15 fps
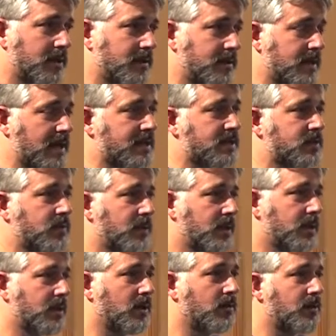next to
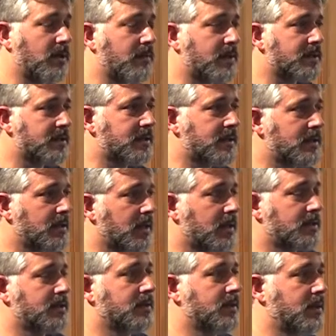the university,
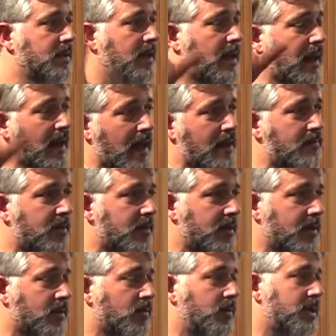is a
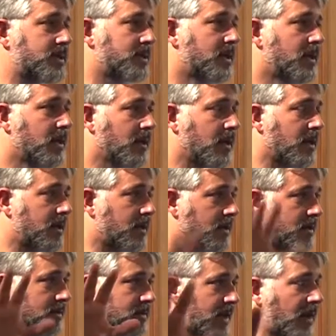library who is in
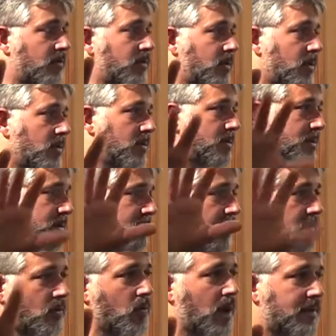a town called
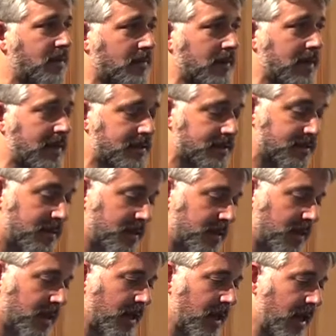Sant Cugat del Vallès
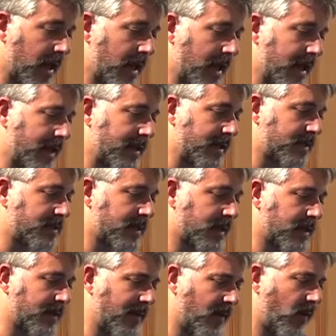and it's
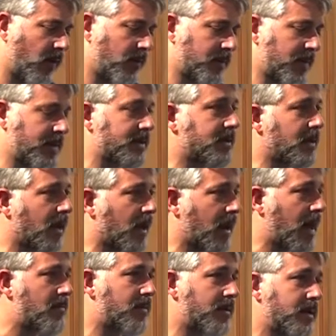an open uh,
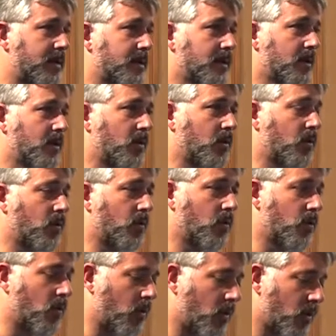library
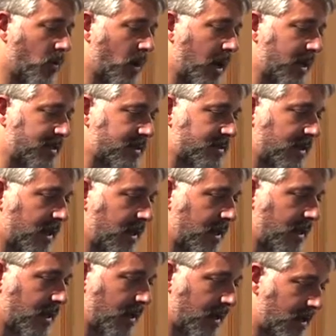who has
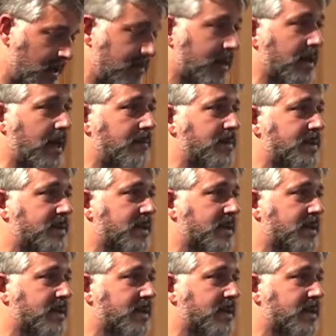a living lab